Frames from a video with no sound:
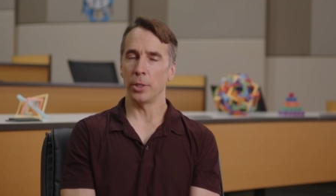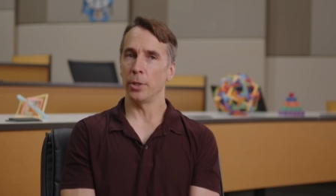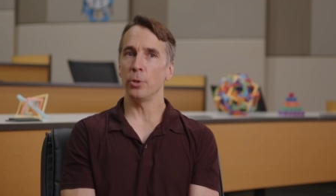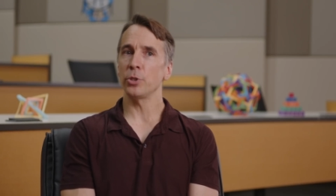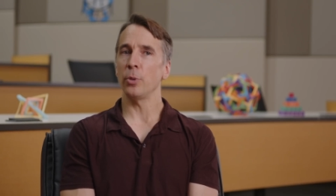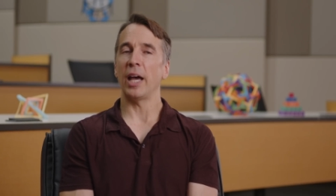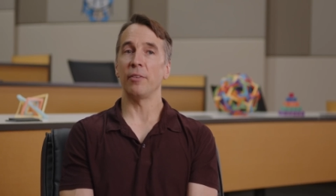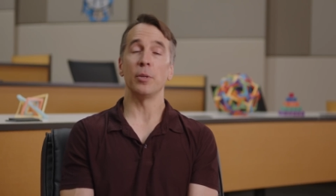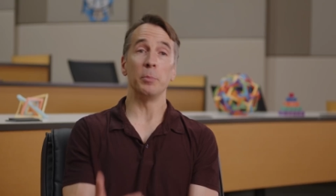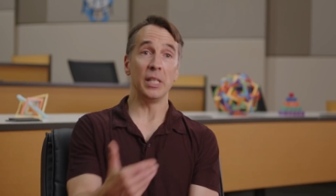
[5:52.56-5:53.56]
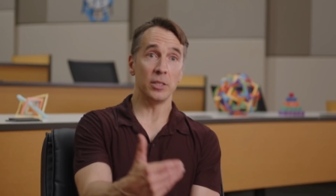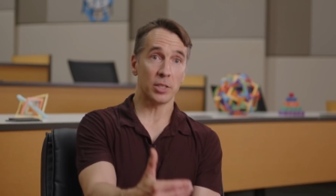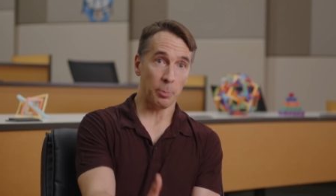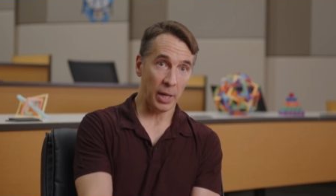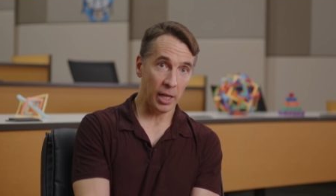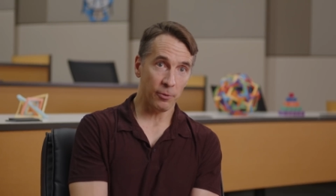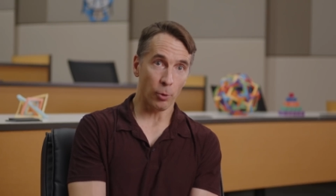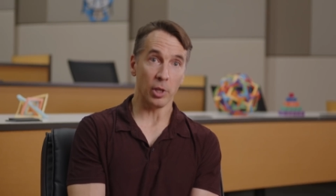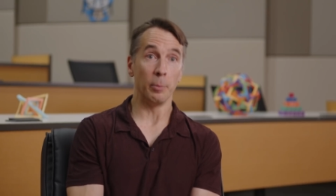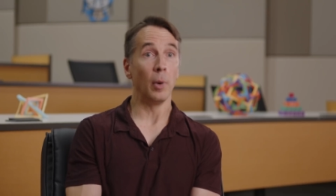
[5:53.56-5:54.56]
to those who have the means to pay
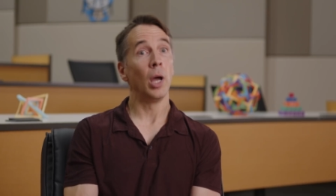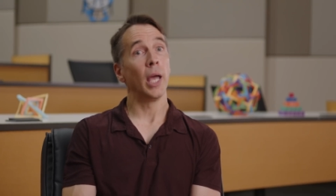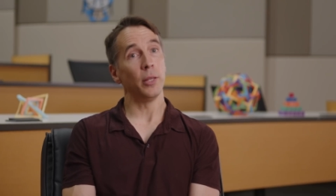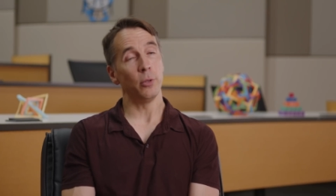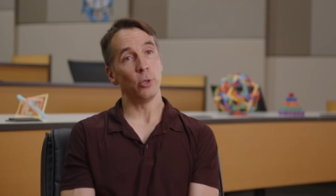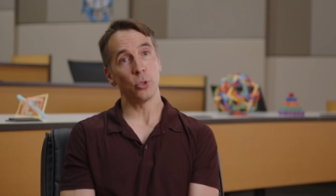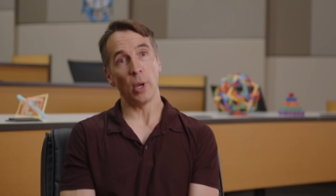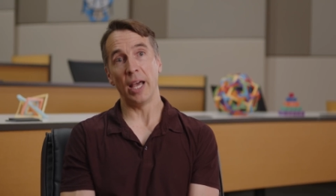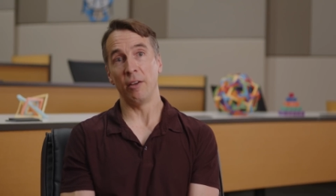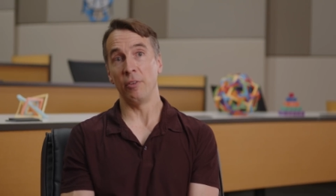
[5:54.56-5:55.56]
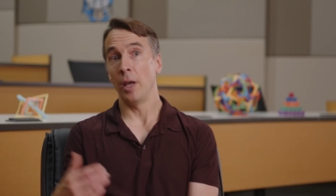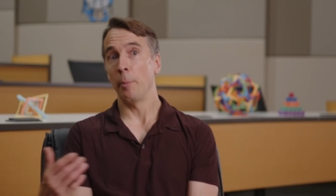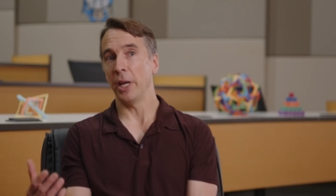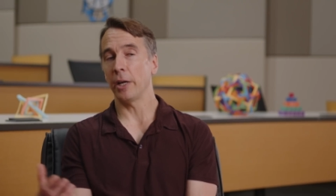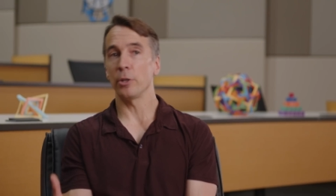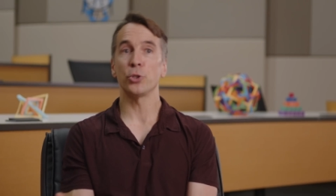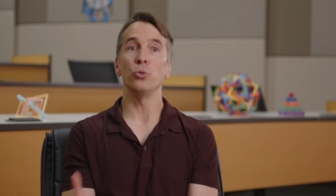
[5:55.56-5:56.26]
for them and those who have parents